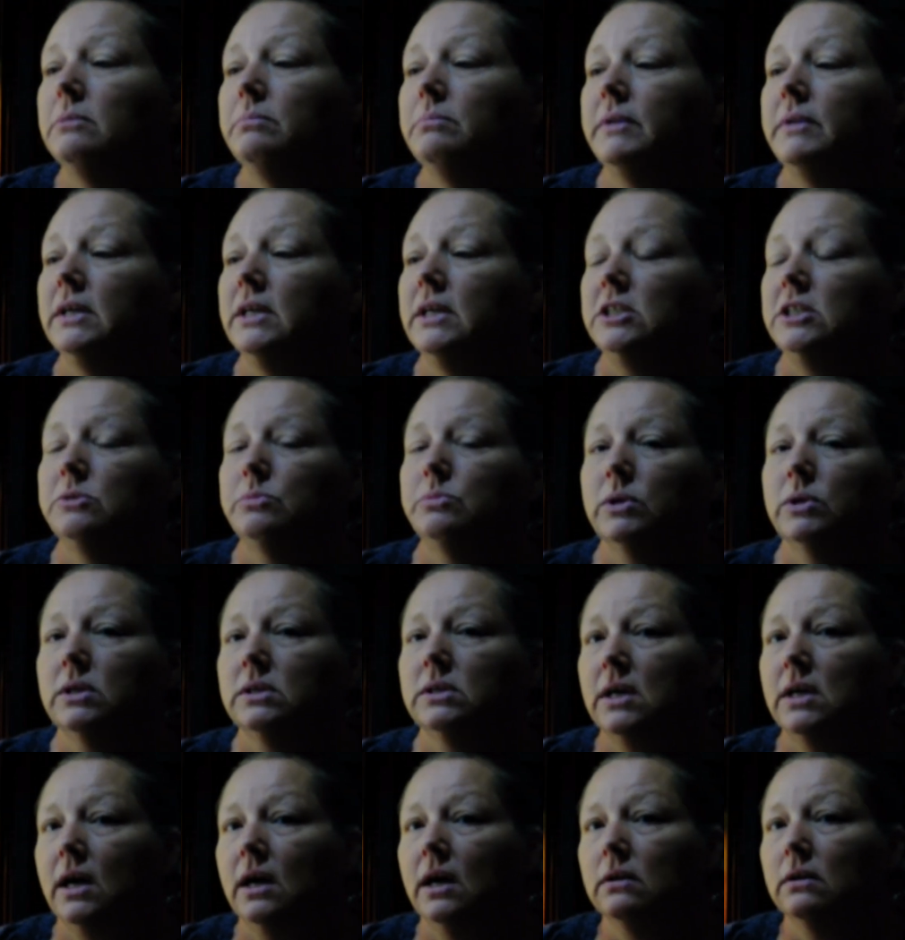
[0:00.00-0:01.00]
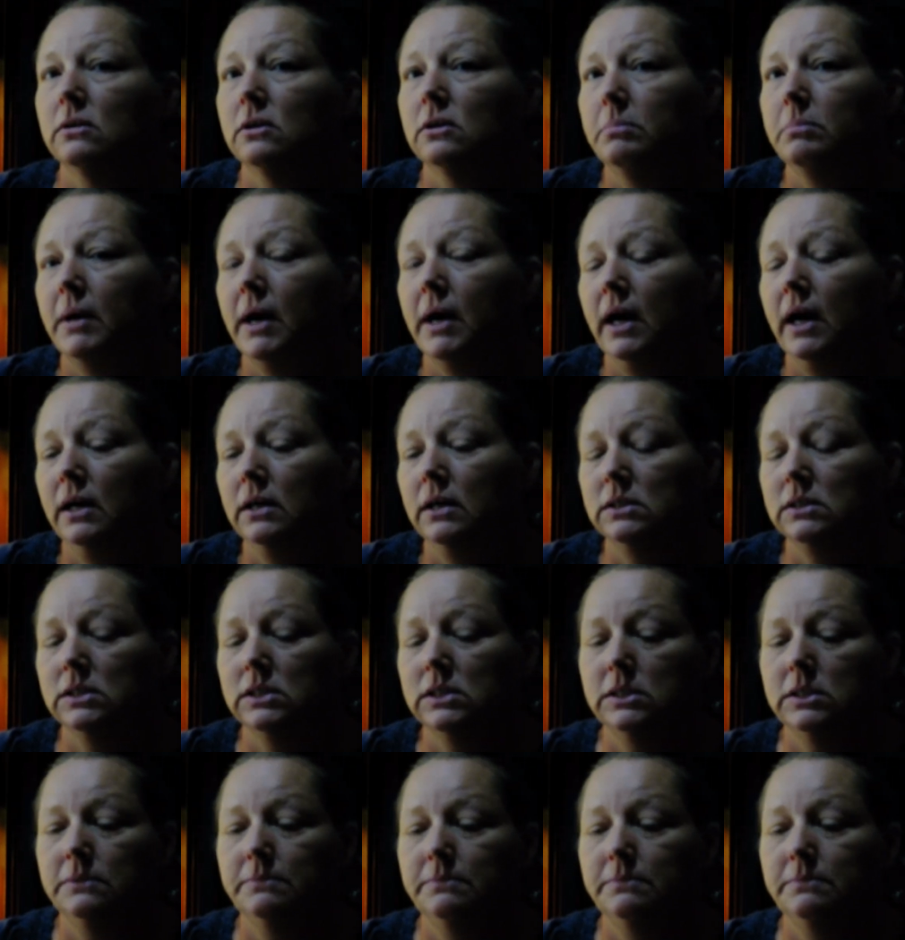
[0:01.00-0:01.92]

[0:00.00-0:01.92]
These were $1 a box.